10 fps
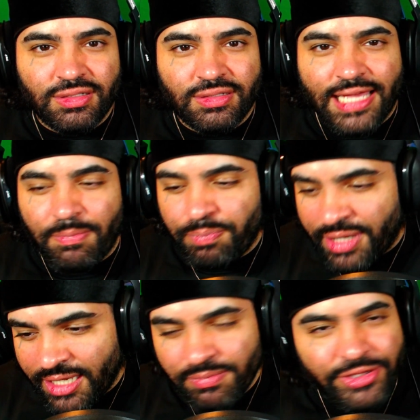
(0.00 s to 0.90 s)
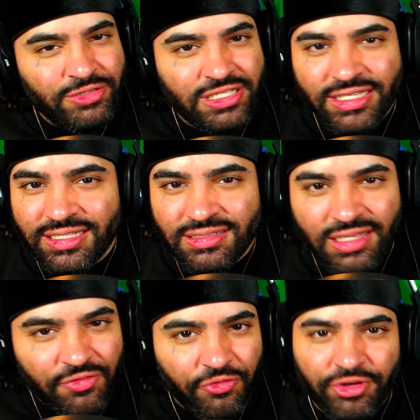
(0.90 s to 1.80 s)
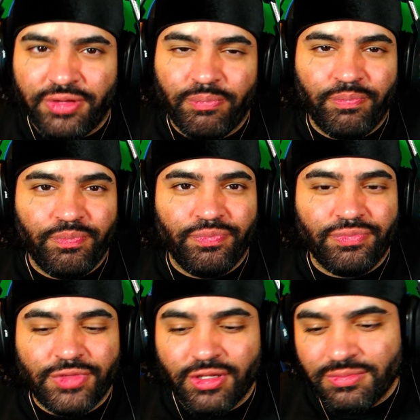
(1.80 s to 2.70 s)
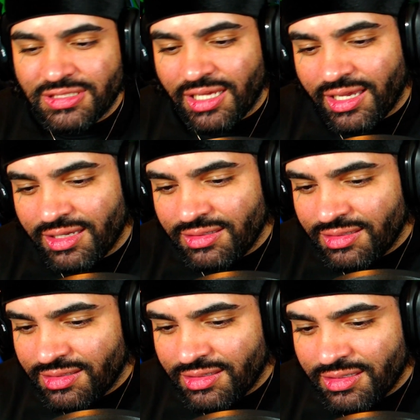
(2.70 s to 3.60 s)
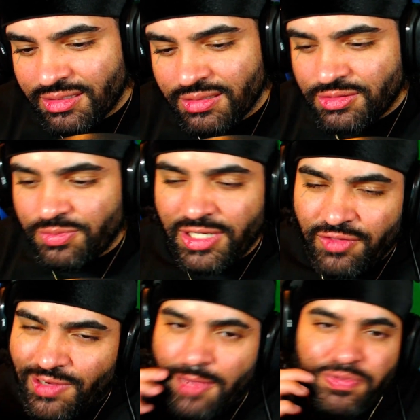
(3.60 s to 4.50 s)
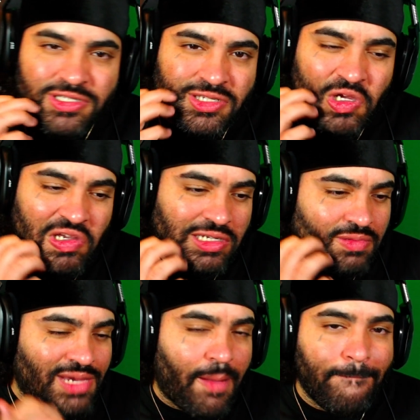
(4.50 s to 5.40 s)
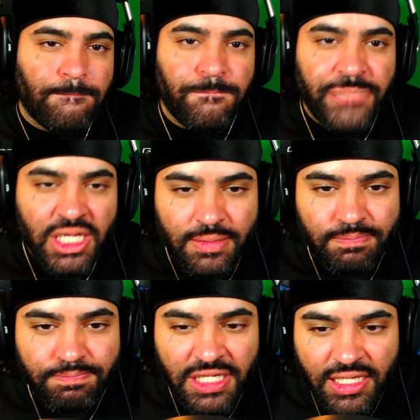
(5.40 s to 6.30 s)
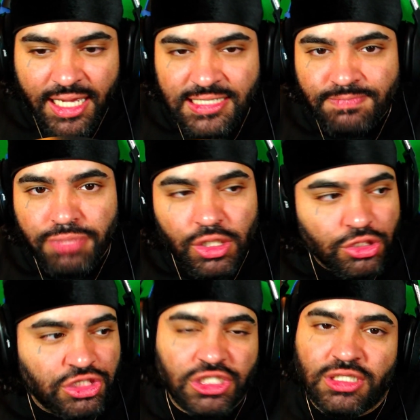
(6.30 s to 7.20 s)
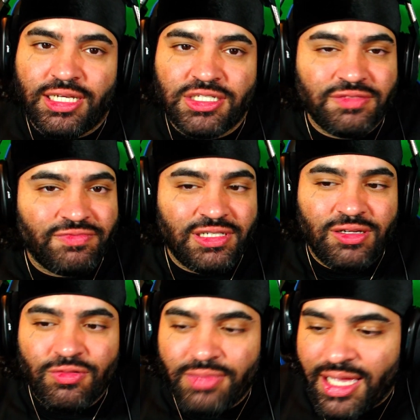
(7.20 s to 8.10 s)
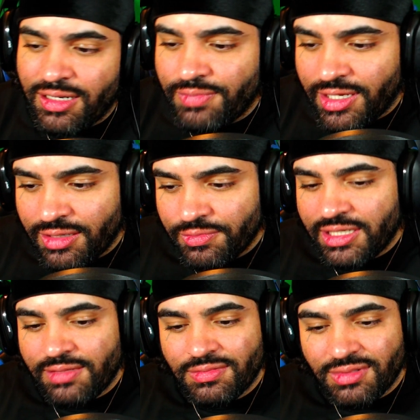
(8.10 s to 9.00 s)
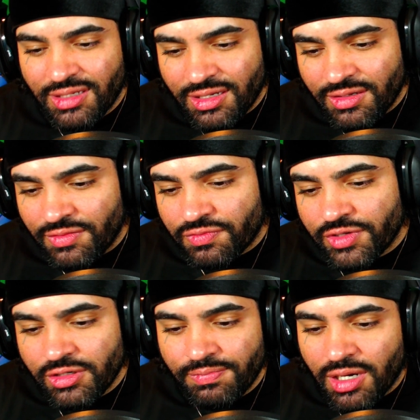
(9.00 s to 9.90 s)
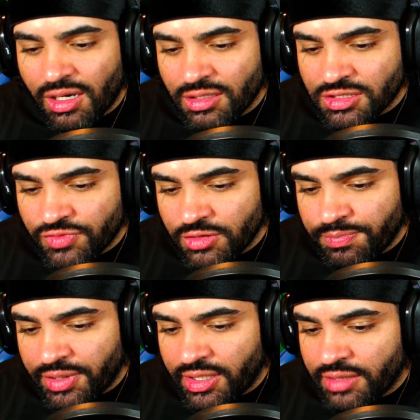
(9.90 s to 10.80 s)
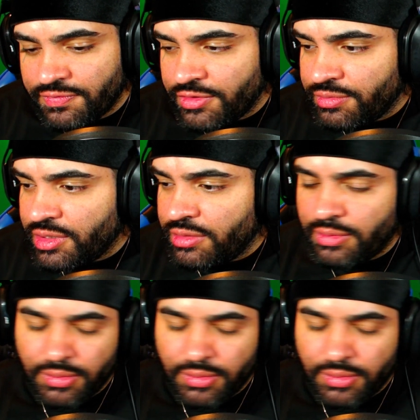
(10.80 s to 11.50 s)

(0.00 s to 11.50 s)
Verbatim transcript: That pain music hit different. You know what I'm saying? Too many rappers talking about beat BS bullshit. That shit really don't matter, man. We need real bars, real pain, feel me?